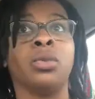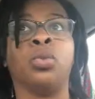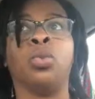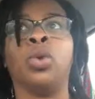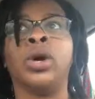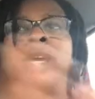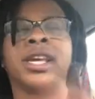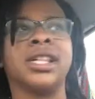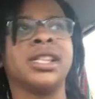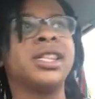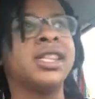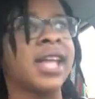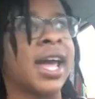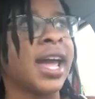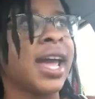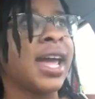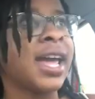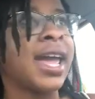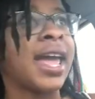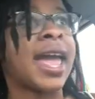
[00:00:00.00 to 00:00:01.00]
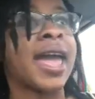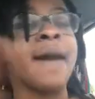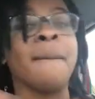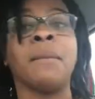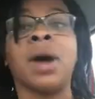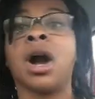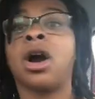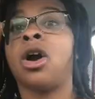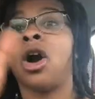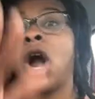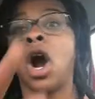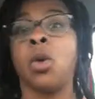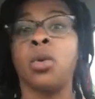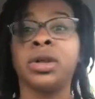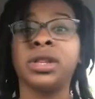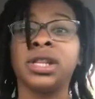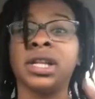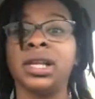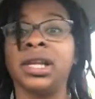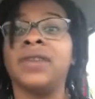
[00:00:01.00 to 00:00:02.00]
Wednesday, and my car
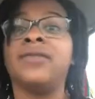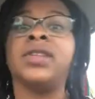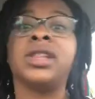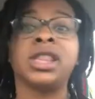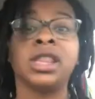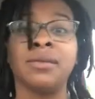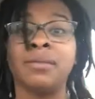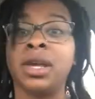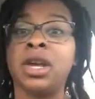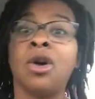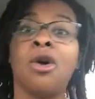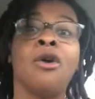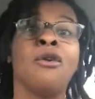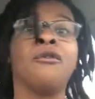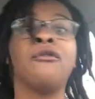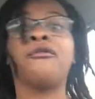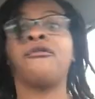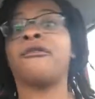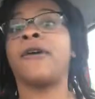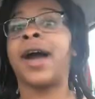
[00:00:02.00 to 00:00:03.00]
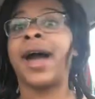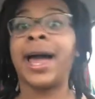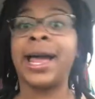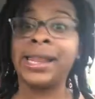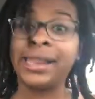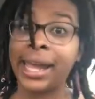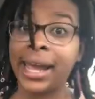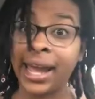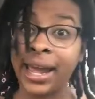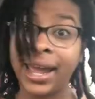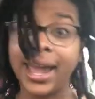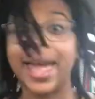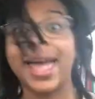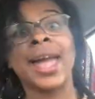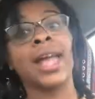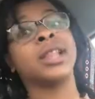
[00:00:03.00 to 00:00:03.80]
was delivered to me on Friday